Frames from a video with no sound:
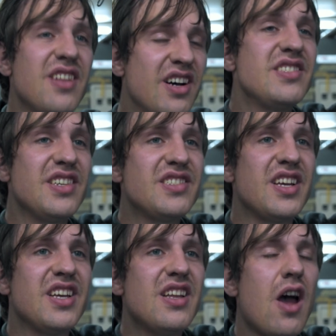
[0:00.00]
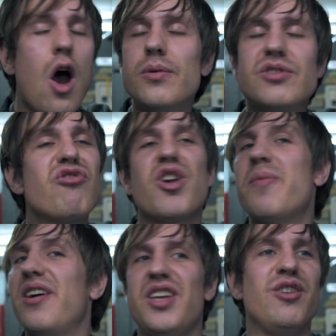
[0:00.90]
nice, isn't it? You know, I was wrong
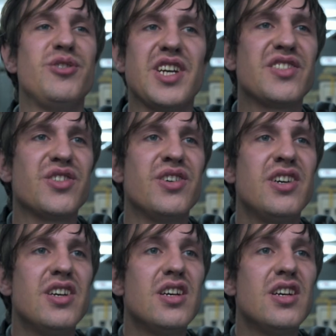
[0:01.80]
about you, Jigsaw.